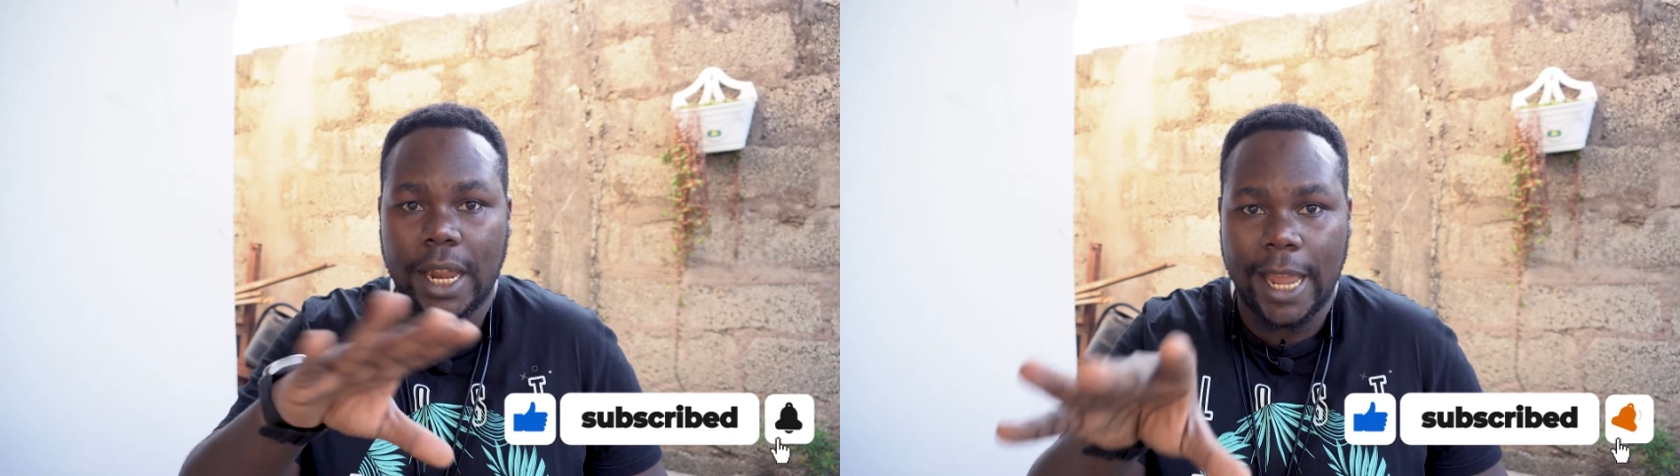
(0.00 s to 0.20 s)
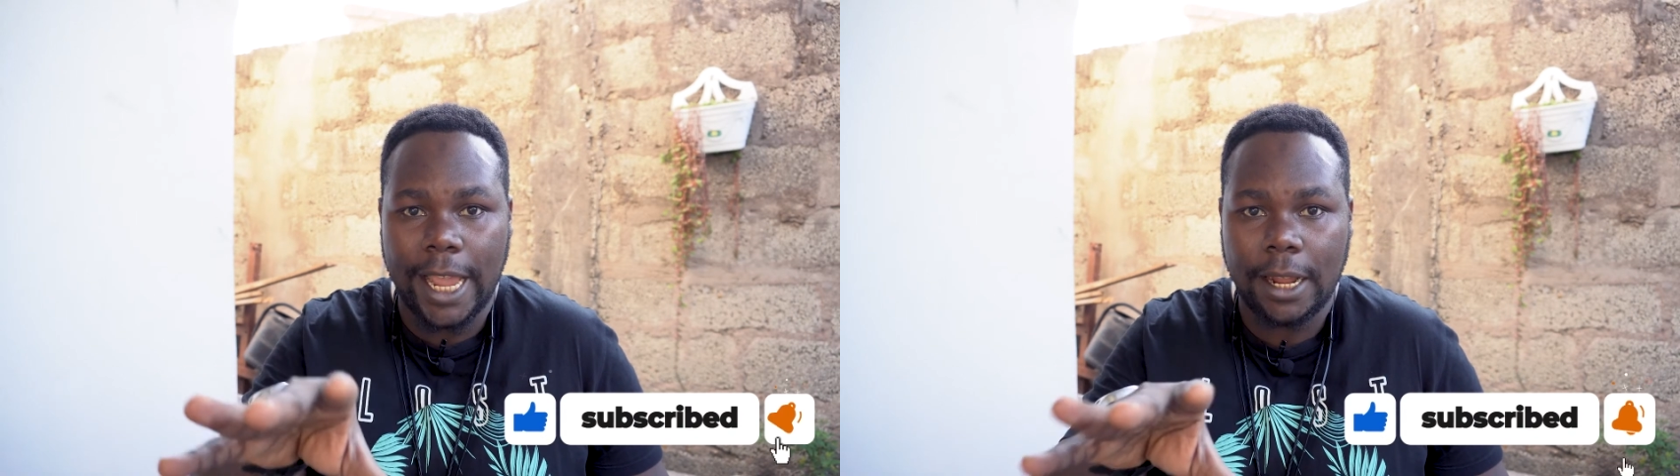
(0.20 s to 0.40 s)

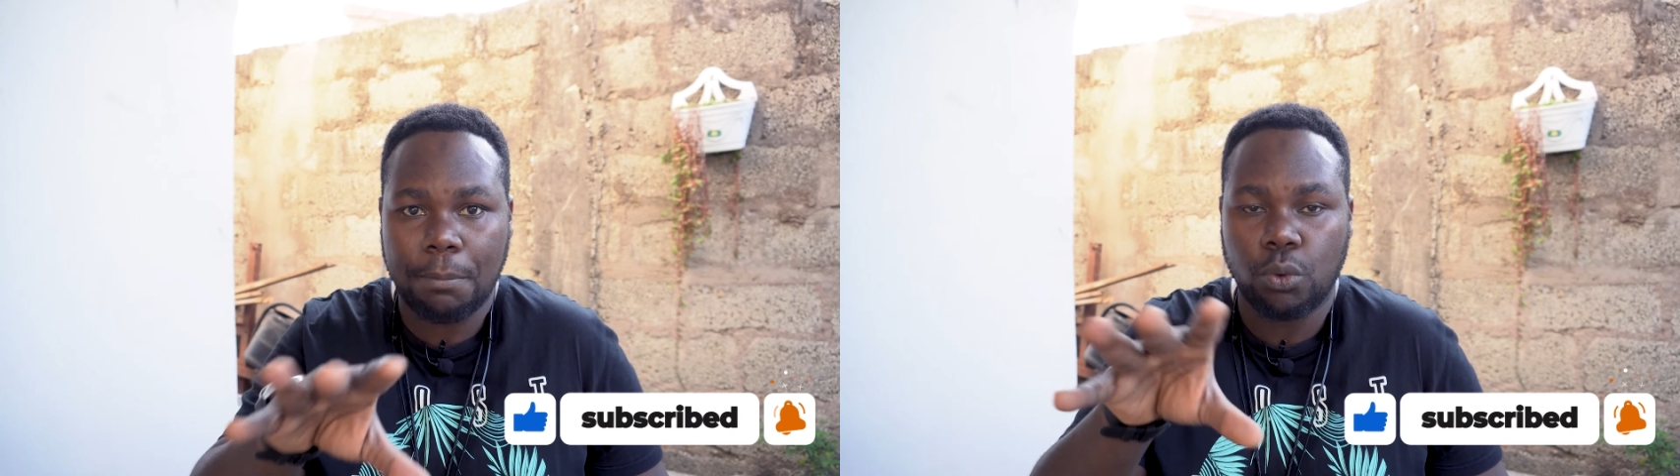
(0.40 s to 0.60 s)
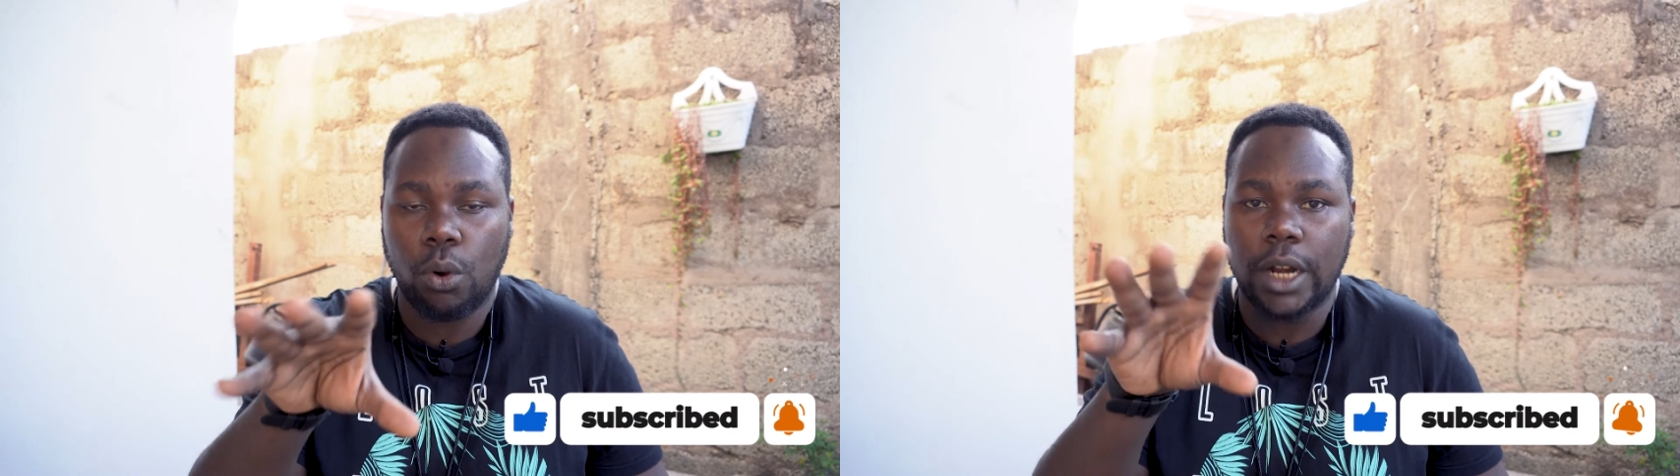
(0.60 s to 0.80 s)

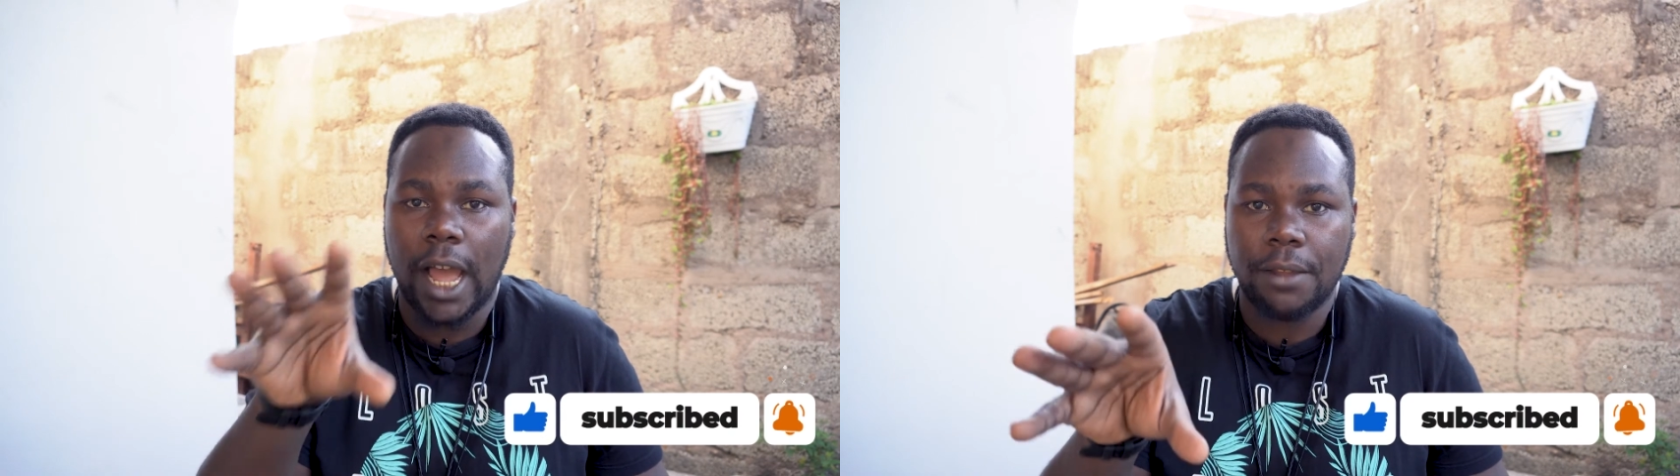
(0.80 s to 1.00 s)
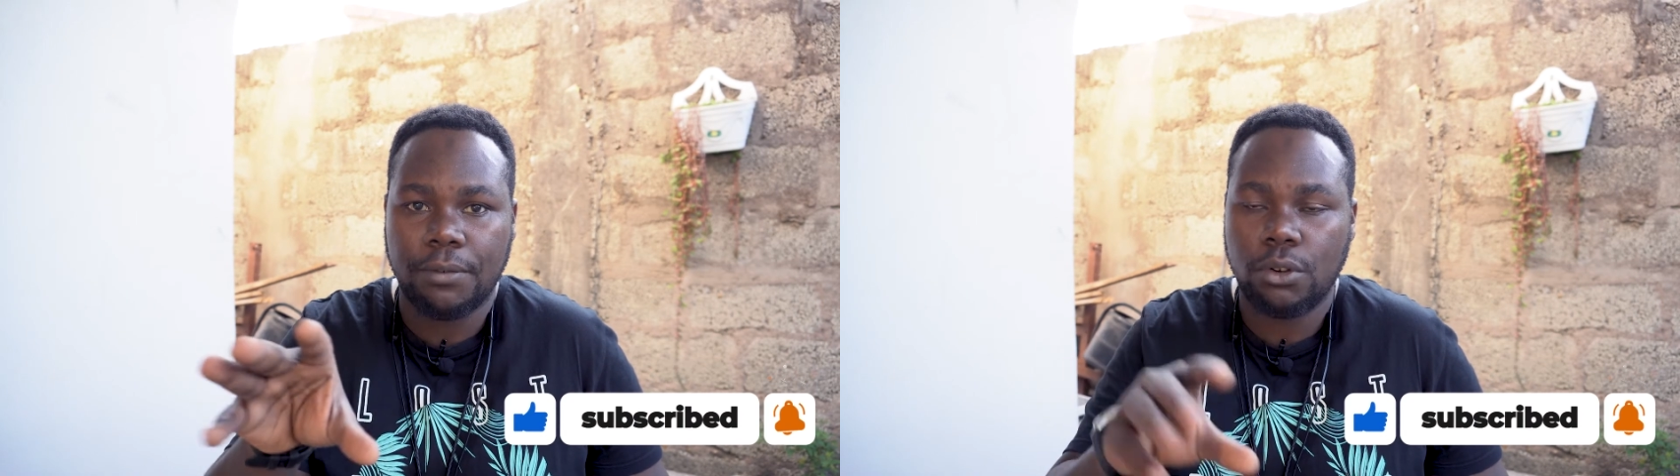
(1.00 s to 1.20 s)
lineup, throughout
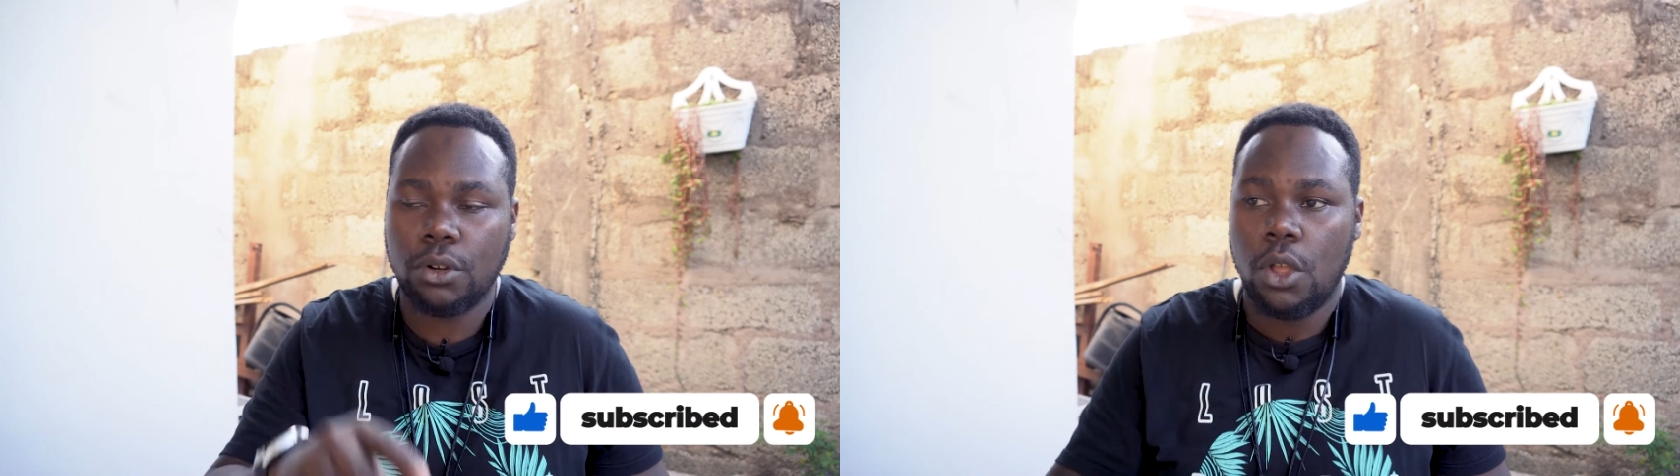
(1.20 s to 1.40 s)
iPhone,